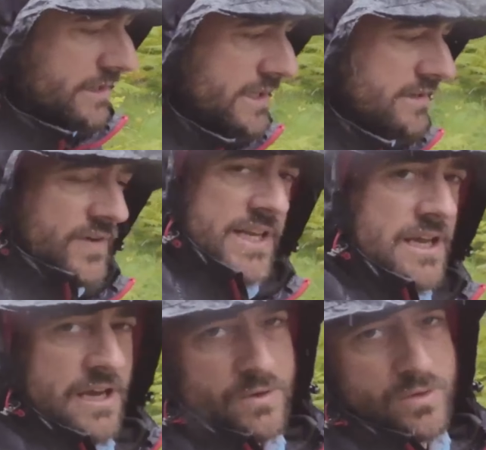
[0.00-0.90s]
I did a
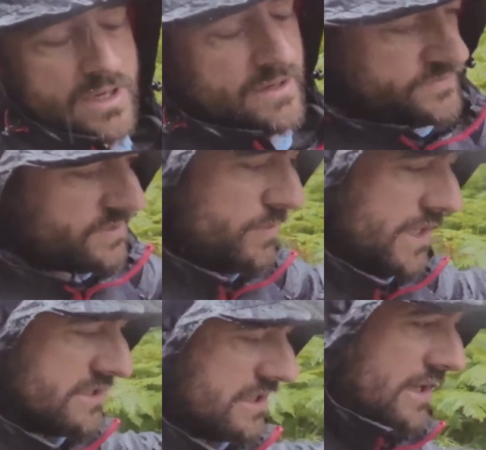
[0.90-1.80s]
video a few
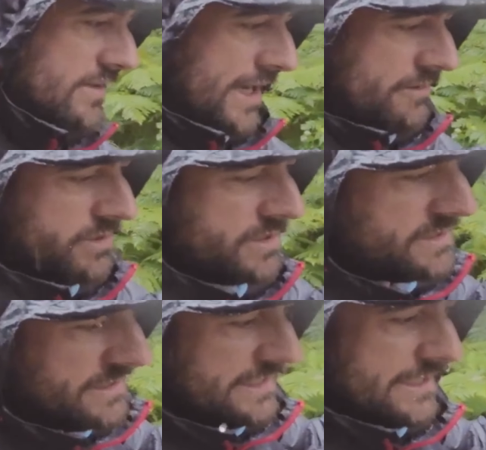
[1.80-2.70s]
weeks ago now,
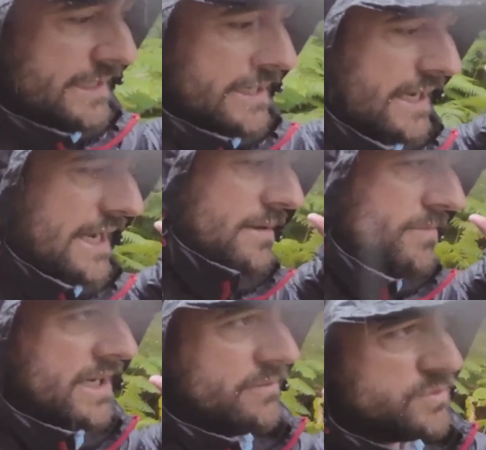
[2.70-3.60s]

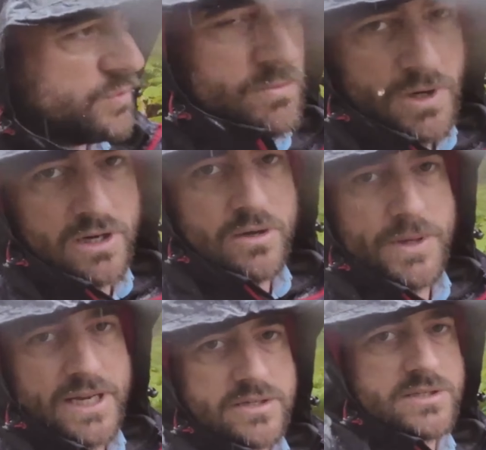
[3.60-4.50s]
and it was with my
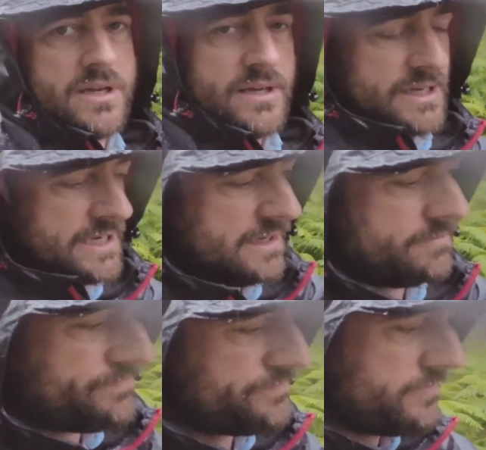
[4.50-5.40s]
Lumix
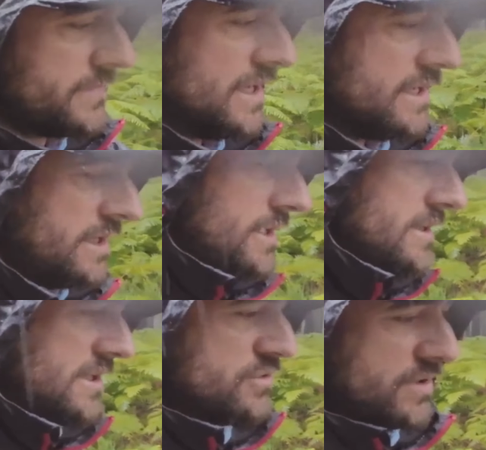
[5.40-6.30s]

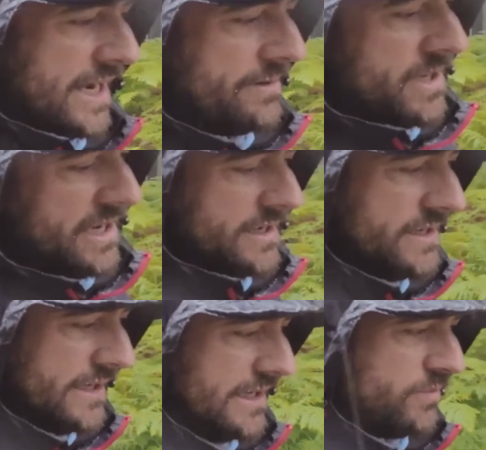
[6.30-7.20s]
digital camera
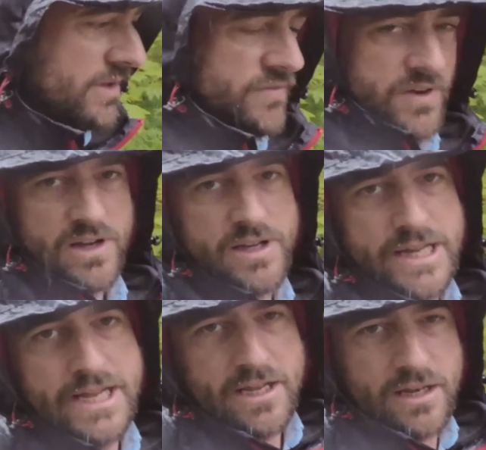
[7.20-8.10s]
with
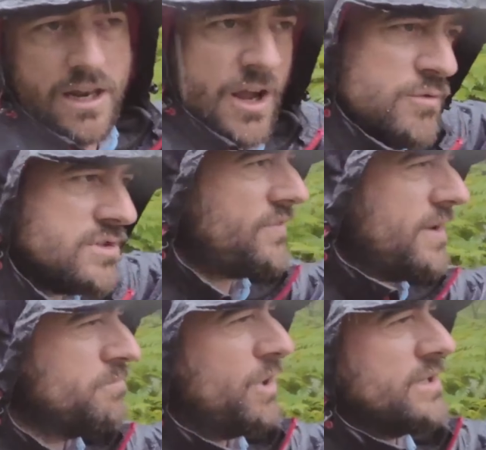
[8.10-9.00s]
loads of
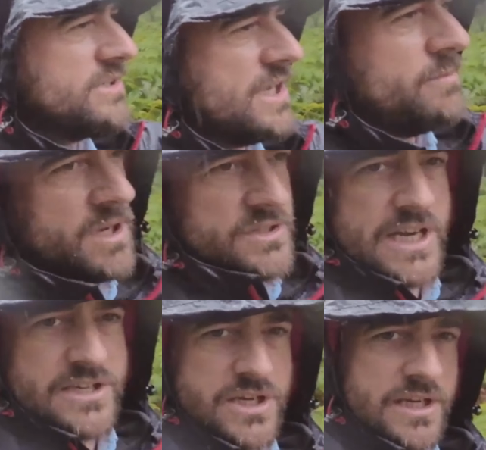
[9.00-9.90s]
in-body
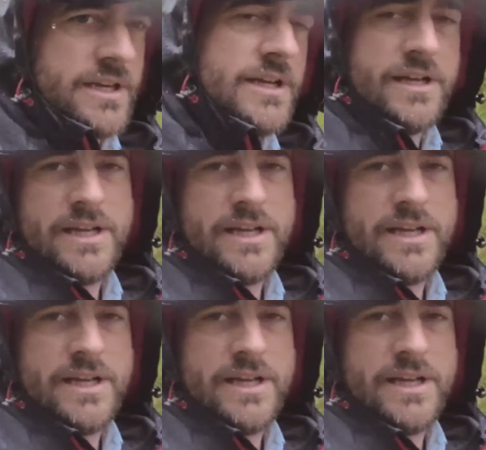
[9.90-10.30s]
stabilisation